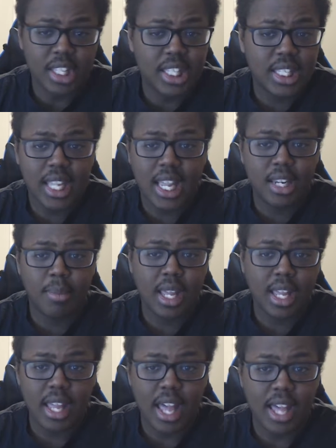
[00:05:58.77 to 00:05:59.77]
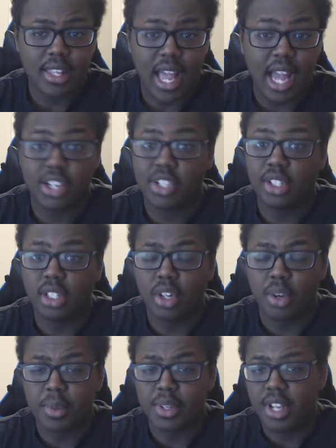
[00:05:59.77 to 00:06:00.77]
This anime has action
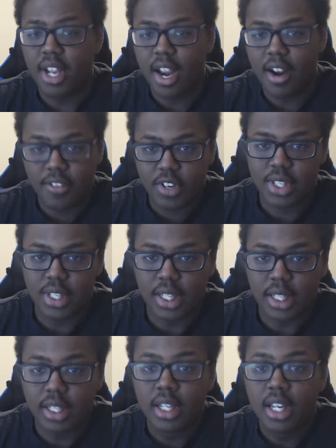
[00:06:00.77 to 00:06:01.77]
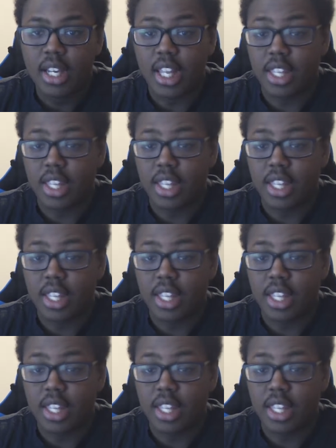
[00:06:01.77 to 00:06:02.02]
in almost every scene.